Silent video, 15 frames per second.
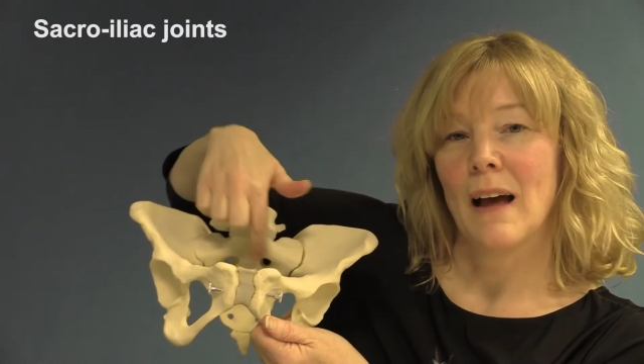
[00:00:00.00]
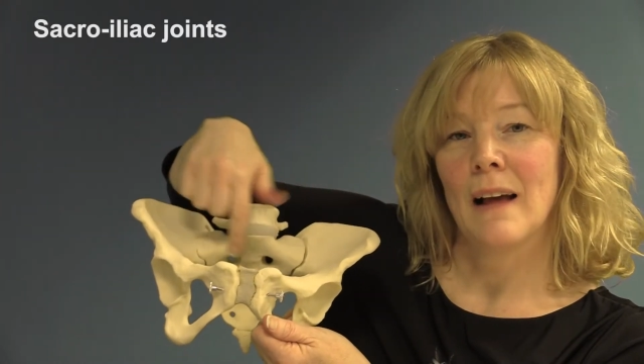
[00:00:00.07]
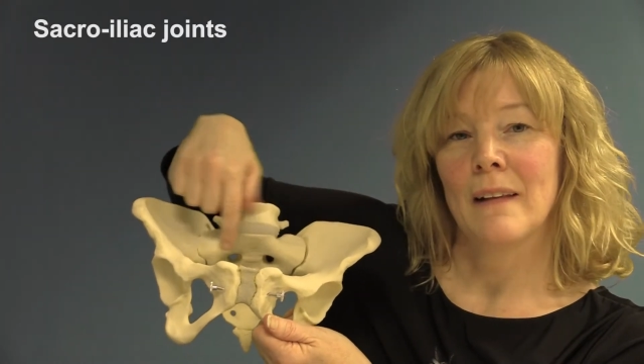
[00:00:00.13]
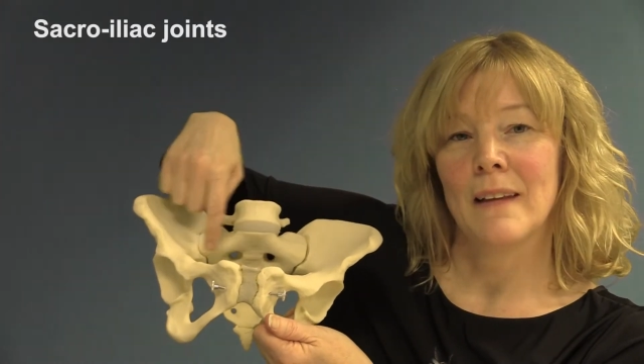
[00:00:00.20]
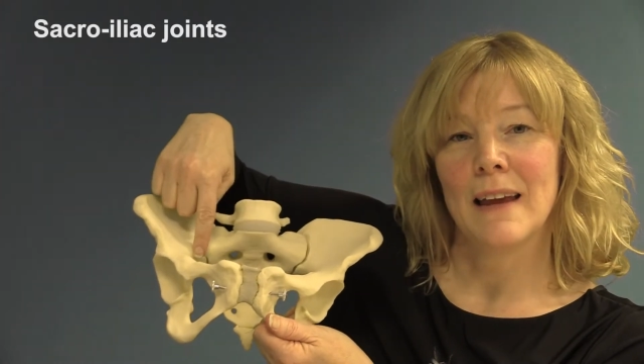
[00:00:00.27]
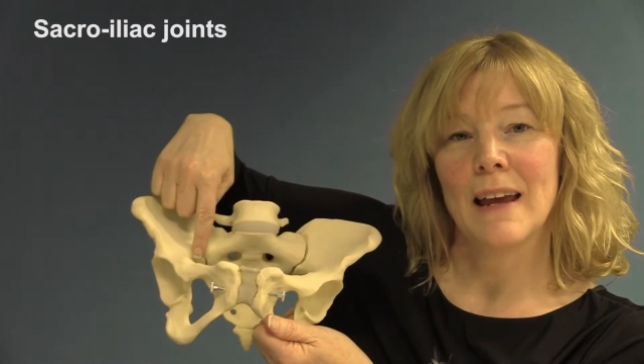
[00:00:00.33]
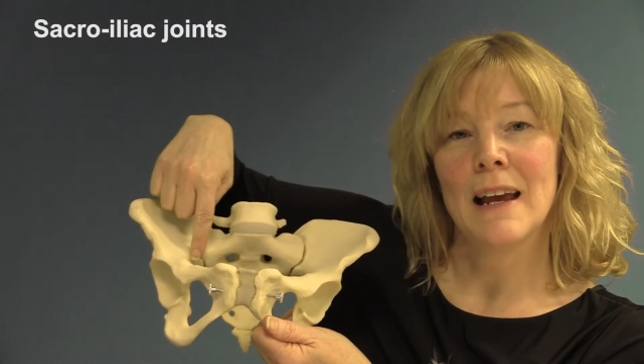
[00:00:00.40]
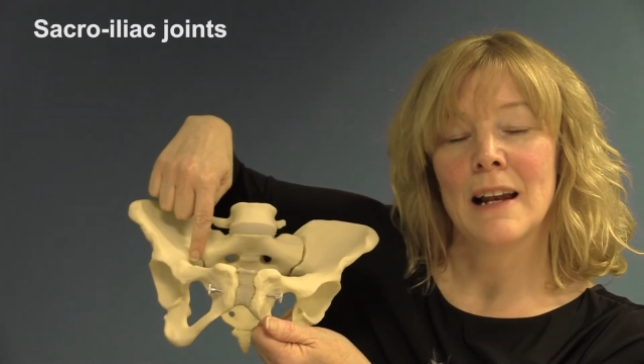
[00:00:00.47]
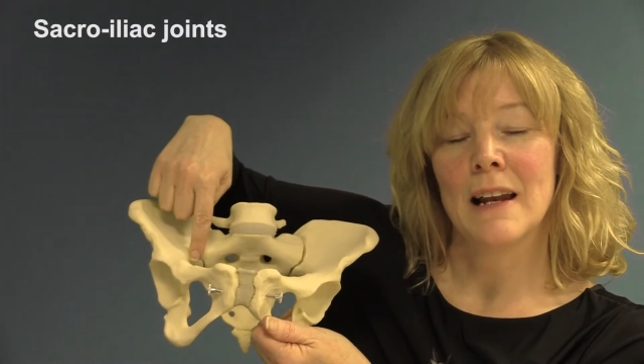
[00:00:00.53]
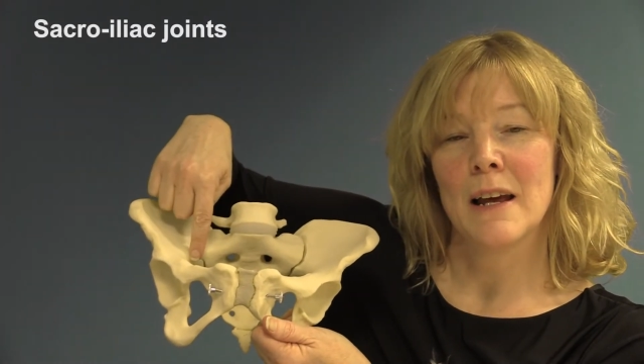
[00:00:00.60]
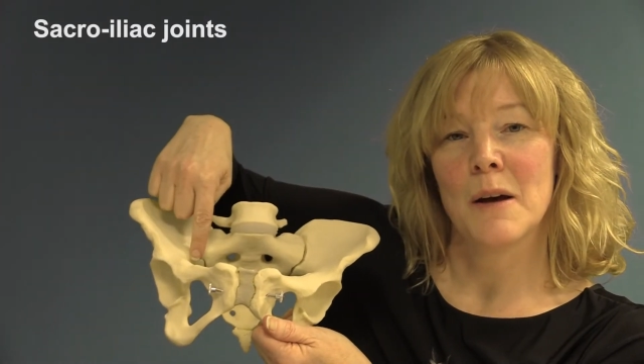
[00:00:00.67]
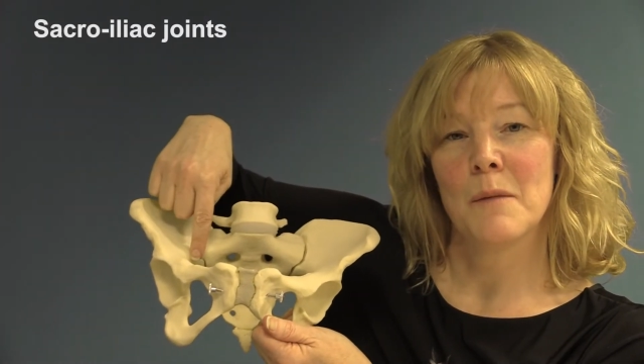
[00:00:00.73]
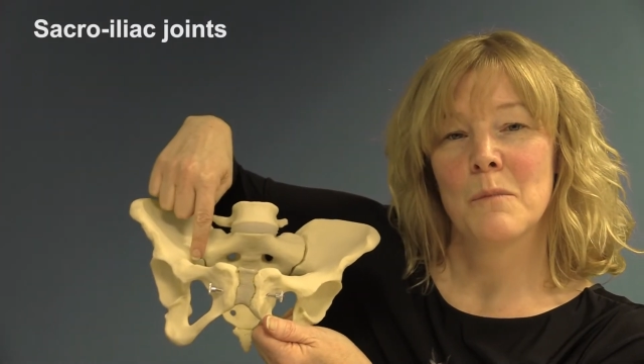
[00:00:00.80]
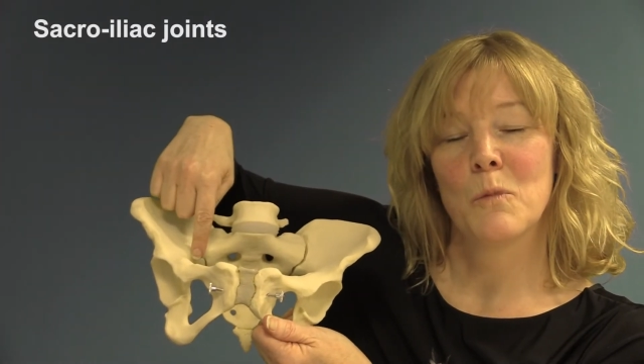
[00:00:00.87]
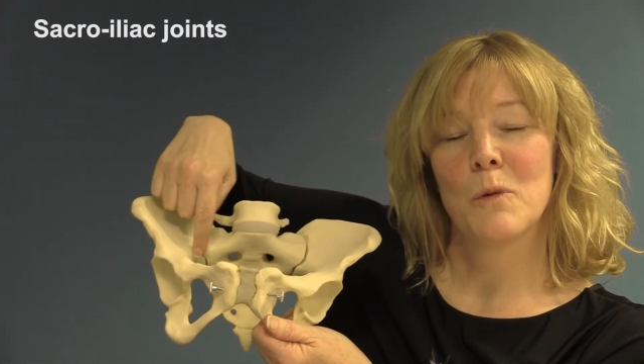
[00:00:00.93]
and the
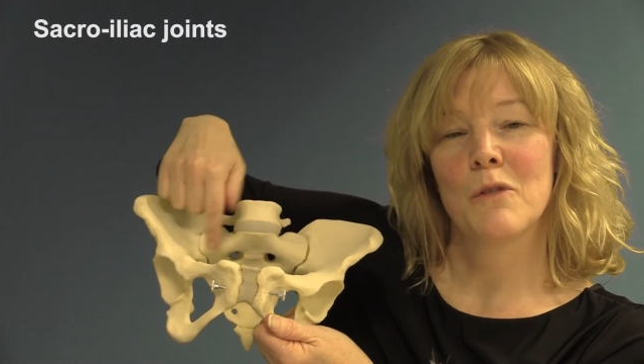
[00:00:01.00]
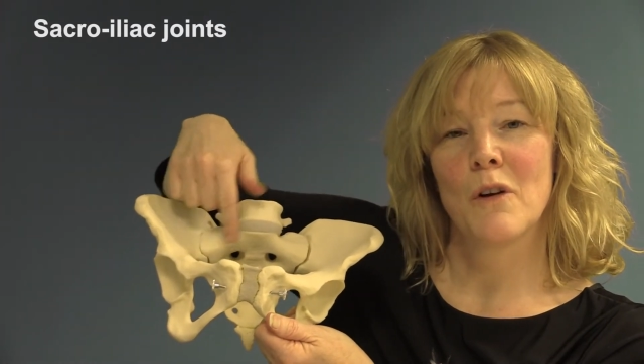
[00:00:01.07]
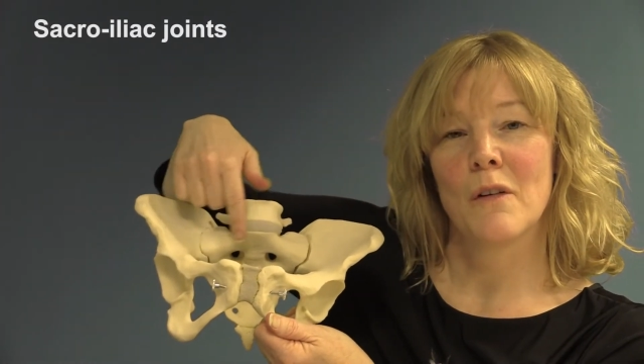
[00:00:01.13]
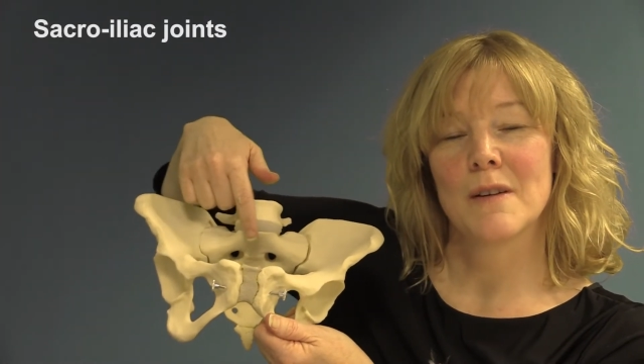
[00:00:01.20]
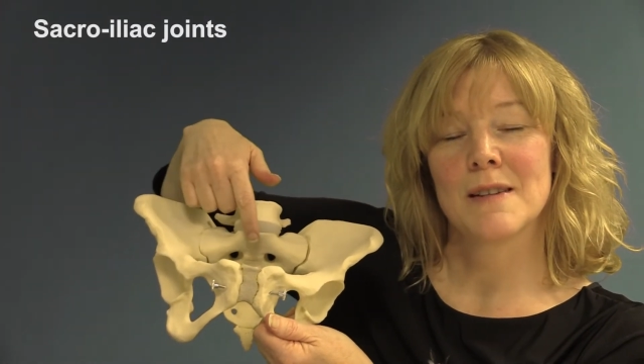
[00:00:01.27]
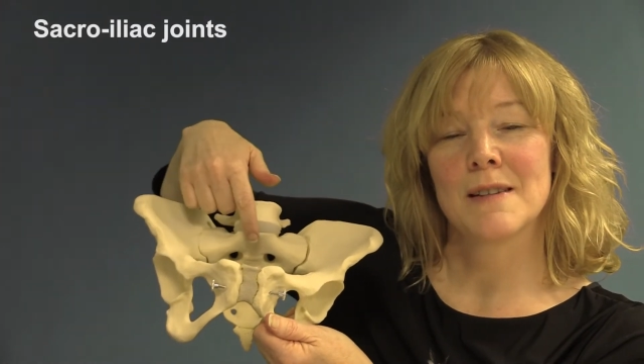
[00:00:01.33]
ilium, we've got a